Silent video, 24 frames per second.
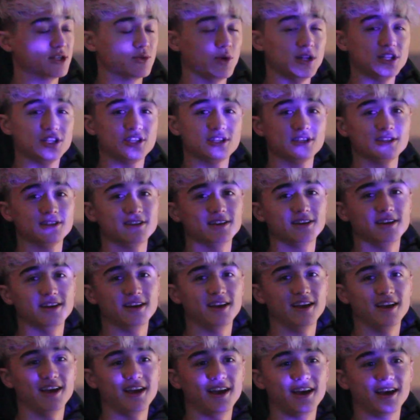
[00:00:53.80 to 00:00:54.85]
Twitch,
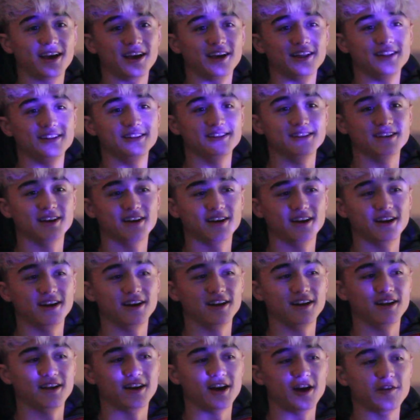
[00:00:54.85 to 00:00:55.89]
and
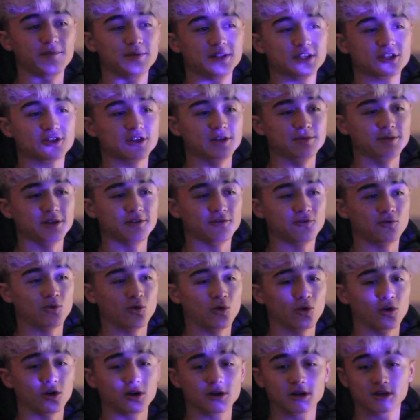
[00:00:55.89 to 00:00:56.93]
I've been streaming
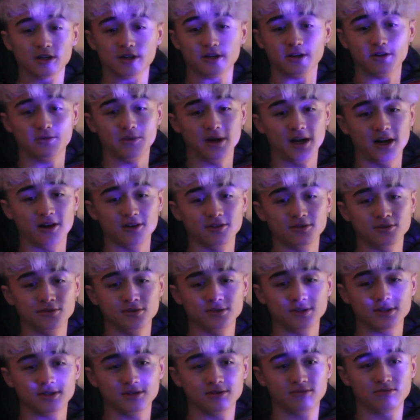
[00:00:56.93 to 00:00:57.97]
for
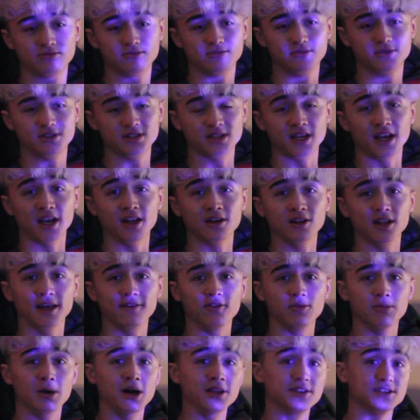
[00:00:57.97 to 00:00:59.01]
around
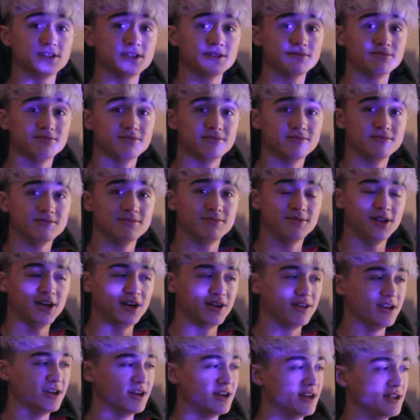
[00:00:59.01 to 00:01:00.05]
10-11 months. Yeah,
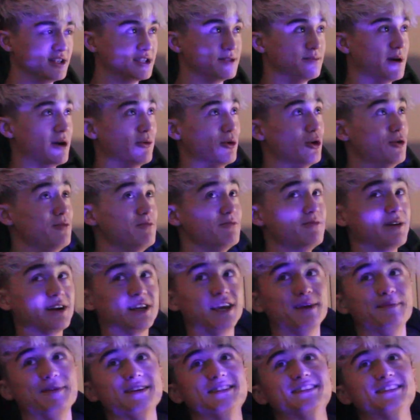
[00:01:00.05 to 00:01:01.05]
this is my room, my gaming